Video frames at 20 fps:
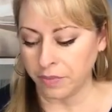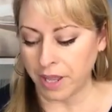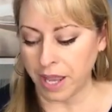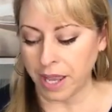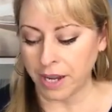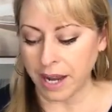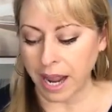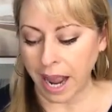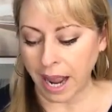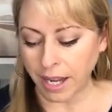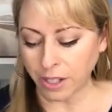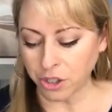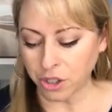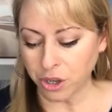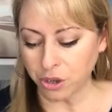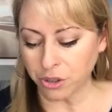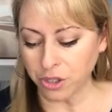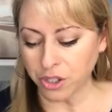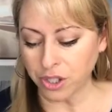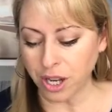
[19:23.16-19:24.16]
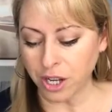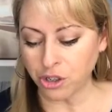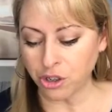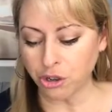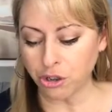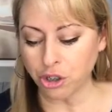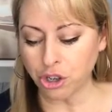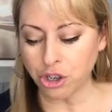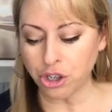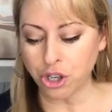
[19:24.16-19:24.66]
And ask your center
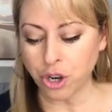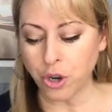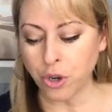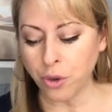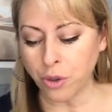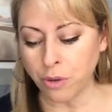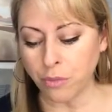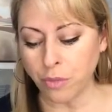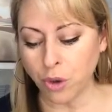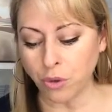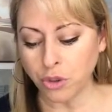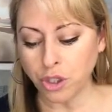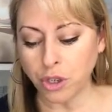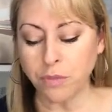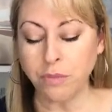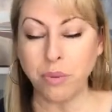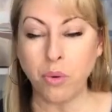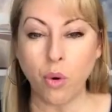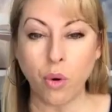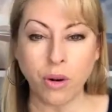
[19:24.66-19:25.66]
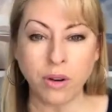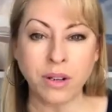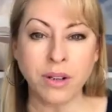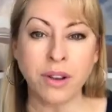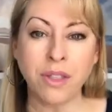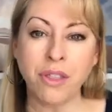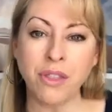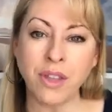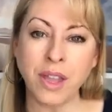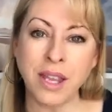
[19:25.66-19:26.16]
to show you the most
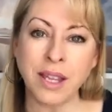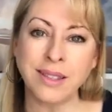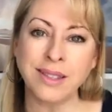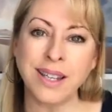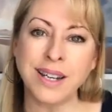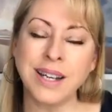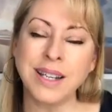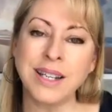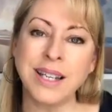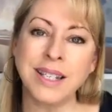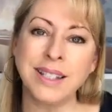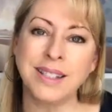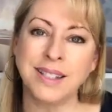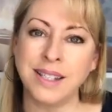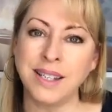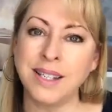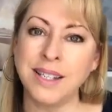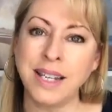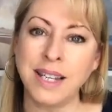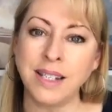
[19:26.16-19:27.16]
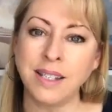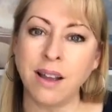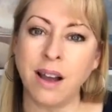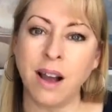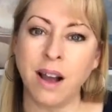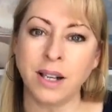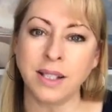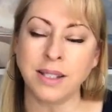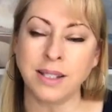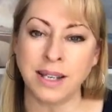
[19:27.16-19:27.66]
important thing that it needs to
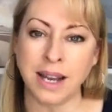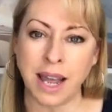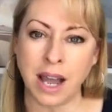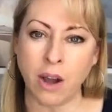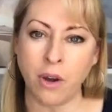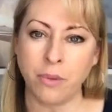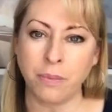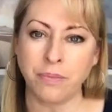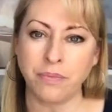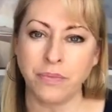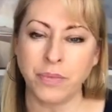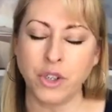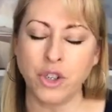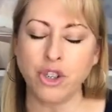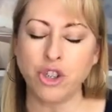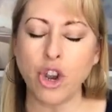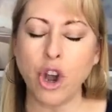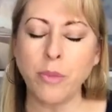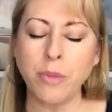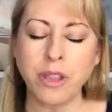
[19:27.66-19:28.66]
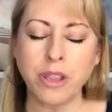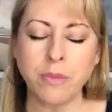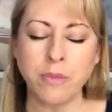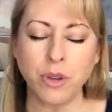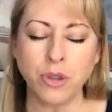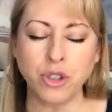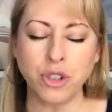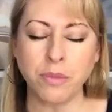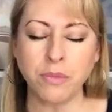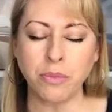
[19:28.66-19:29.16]
detox now. Show me the
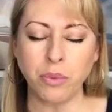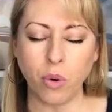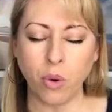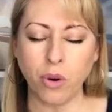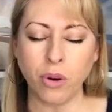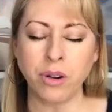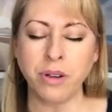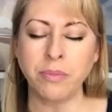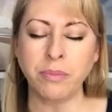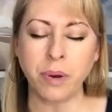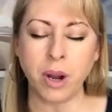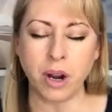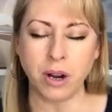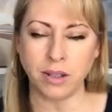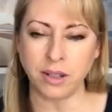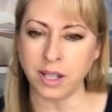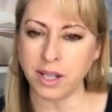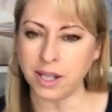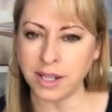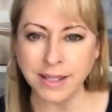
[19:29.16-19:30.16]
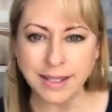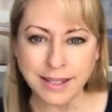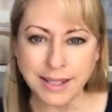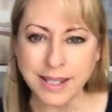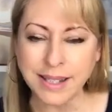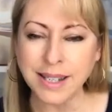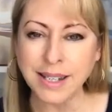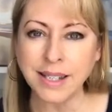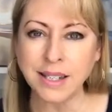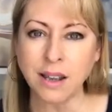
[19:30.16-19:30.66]
most important part that needs to
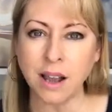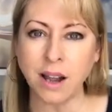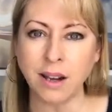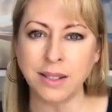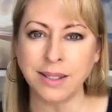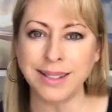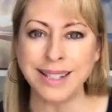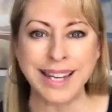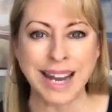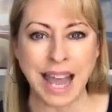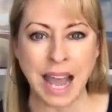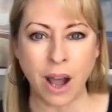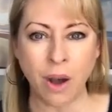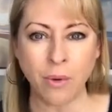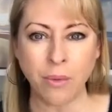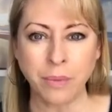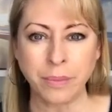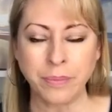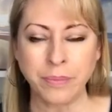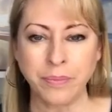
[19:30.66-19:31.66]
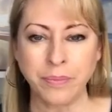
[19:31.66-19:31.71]
detox now.